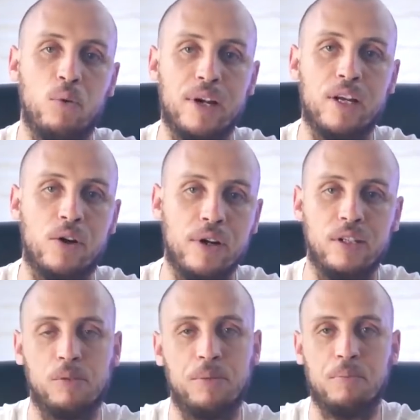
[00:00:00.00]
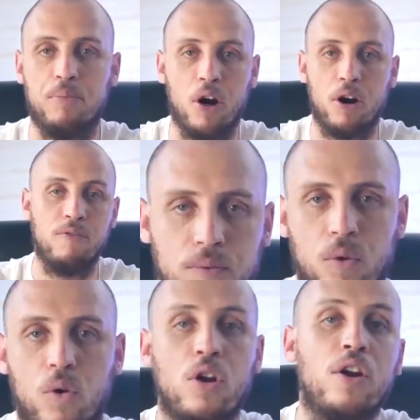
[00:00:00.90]
would agree to be a part of
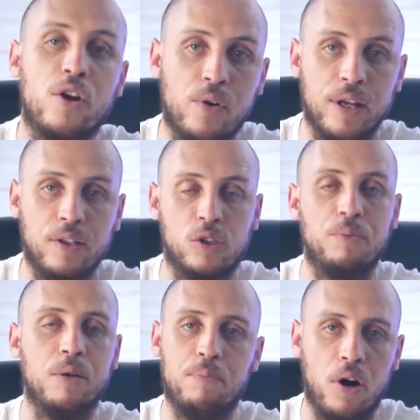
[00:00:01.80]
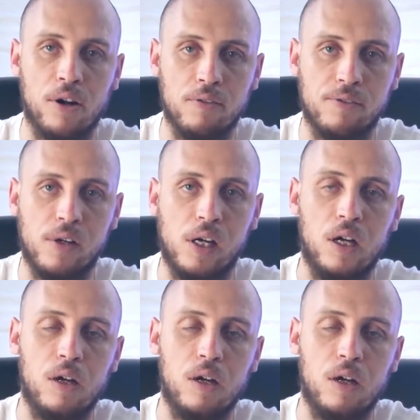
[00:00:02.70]
or not agree to be a part of